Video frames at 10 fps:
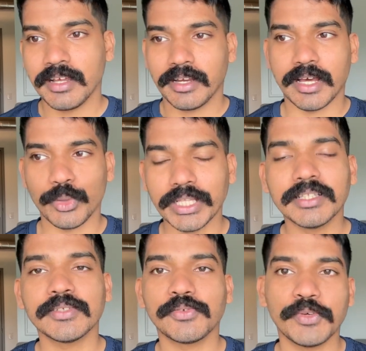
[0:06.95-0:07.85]
Now in
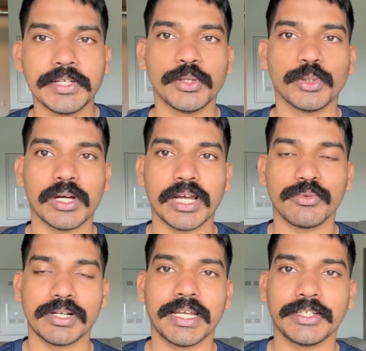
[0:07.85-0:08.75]
this video, I
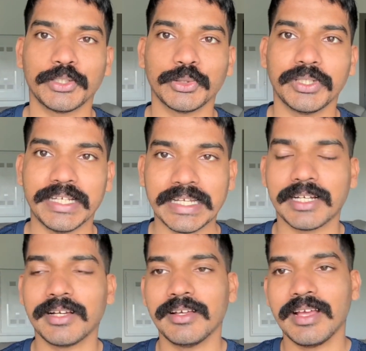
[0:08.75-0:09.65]
would like to link